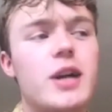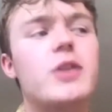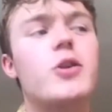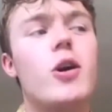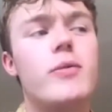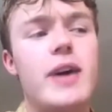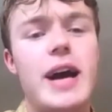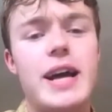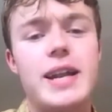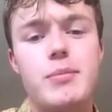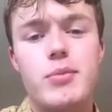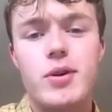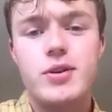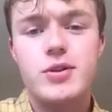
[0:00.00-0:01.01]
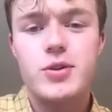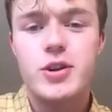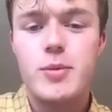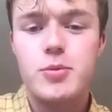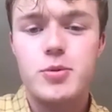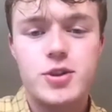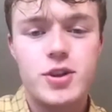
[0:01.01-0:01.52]
up for Edinburgh, do a
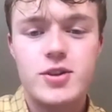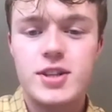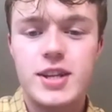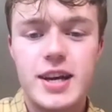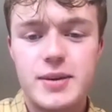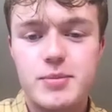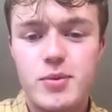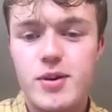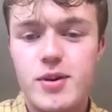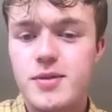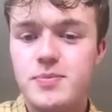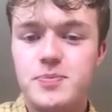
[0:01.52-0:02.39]
couple shows in Edinburgh.